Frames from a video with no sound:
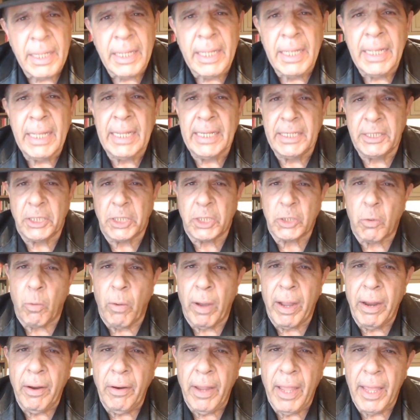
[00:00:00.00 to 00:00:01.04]
he's
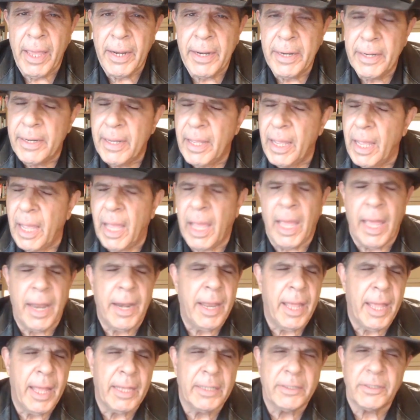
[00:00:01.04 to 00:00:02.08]
square-headed and
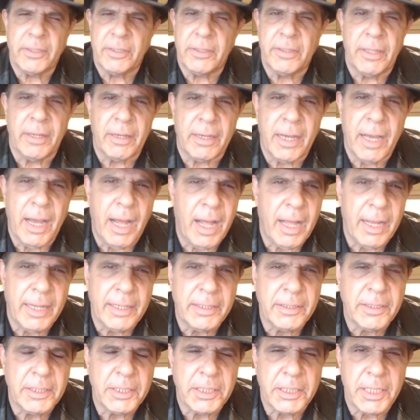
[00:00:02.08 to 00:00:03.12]
has the
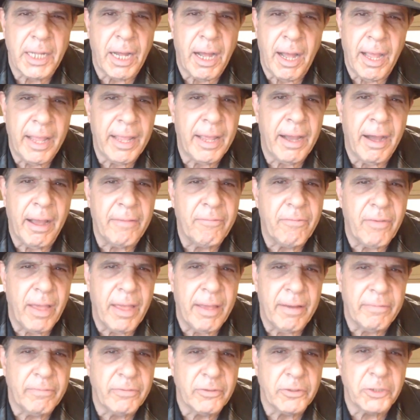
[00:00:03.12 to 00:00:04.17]
kindest eye I've
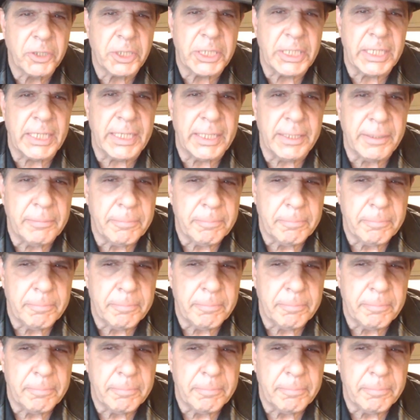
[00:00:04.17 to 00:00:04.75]
ever seen.